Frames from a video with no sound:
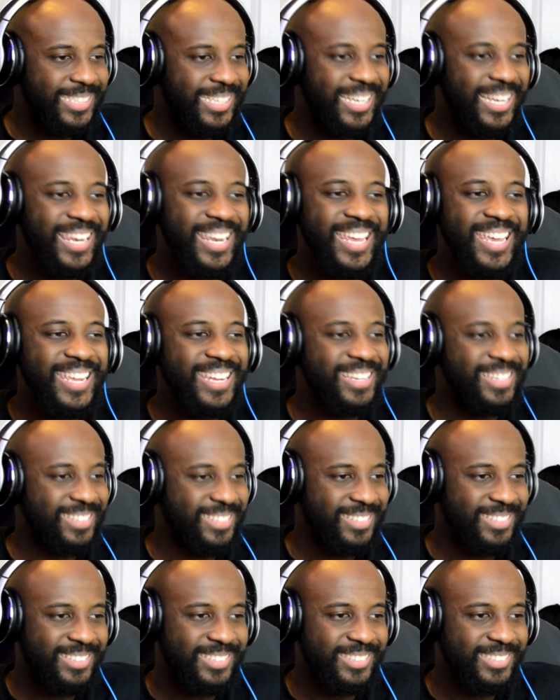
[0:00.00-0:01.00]
Clean.
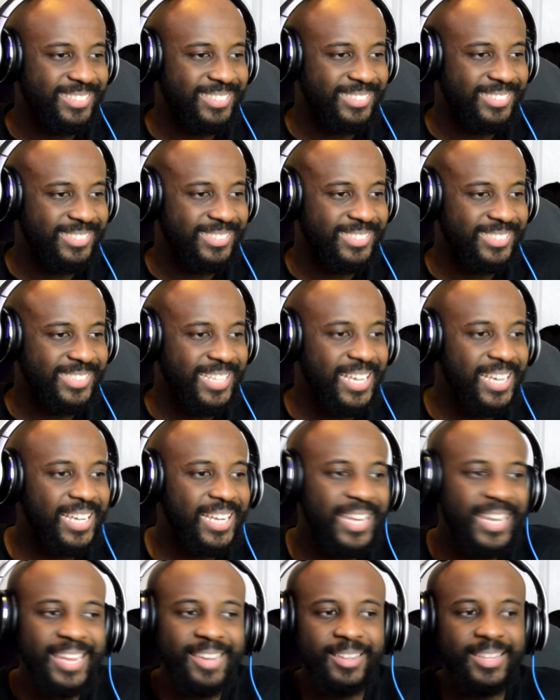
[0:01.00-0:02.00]
They're
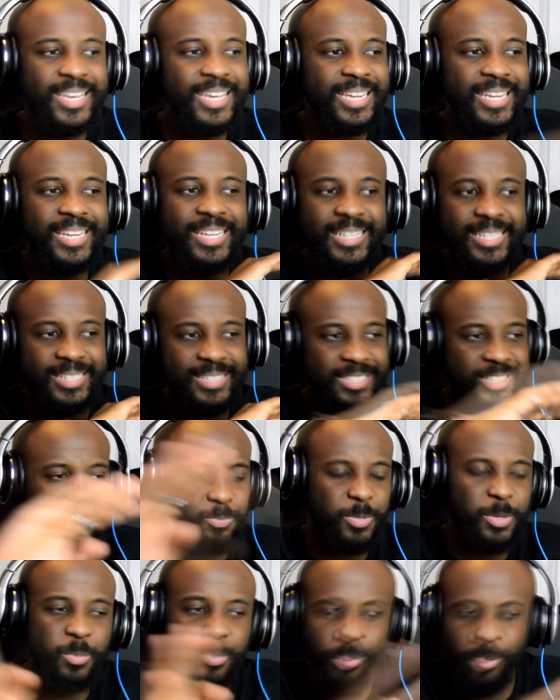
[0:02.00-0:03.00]
cleaning these
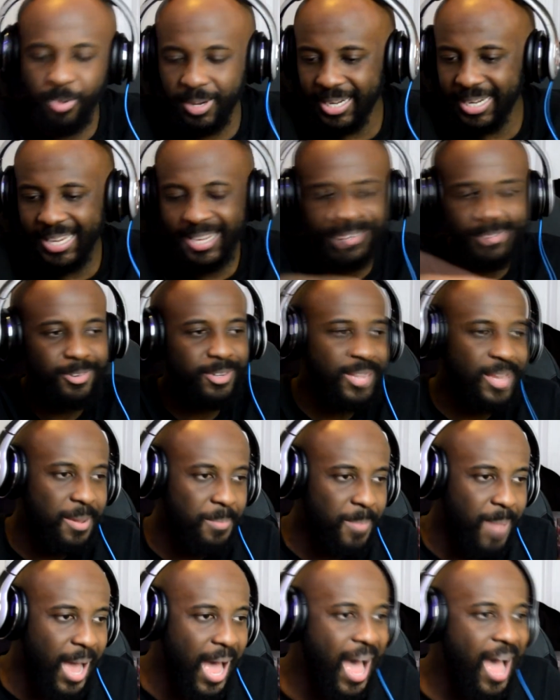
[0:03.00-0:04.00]
people, clearing
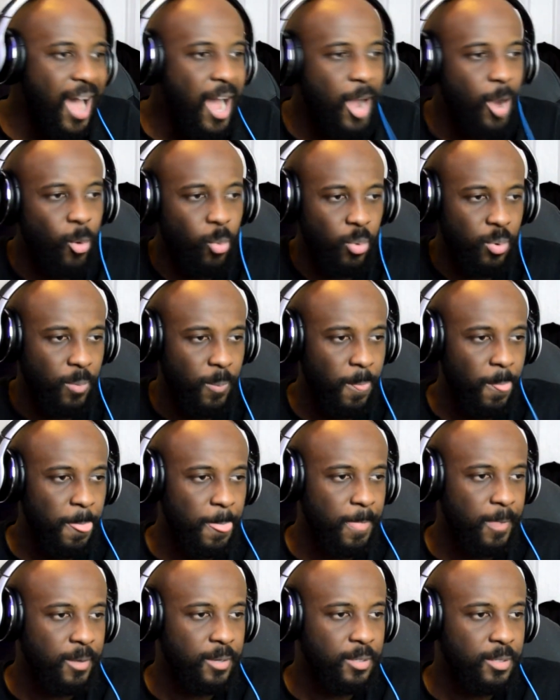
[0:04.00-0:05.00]
them out.
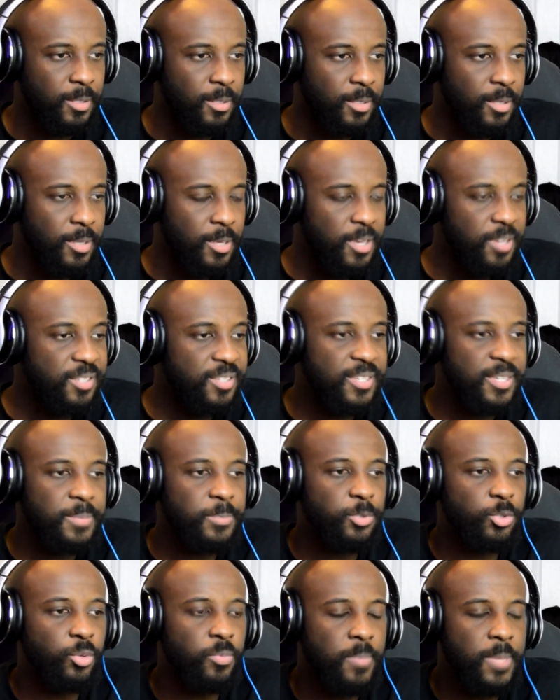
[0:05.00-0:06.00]
It
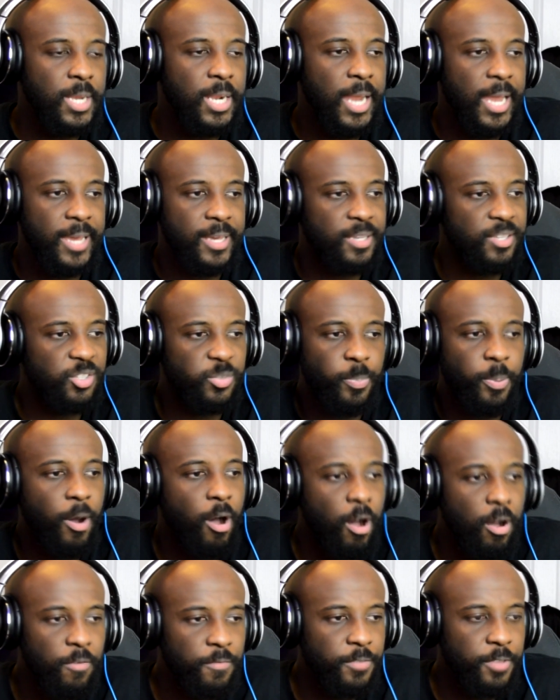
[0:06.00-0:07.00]
seems to me like it's
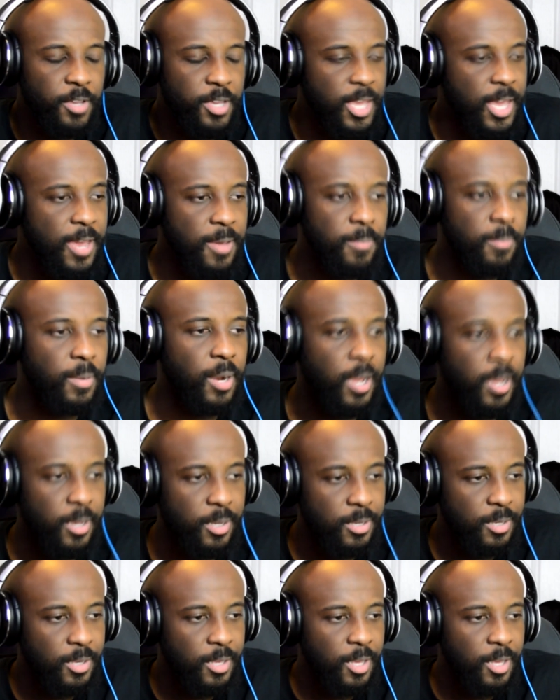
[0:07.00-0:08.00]
part of the game, like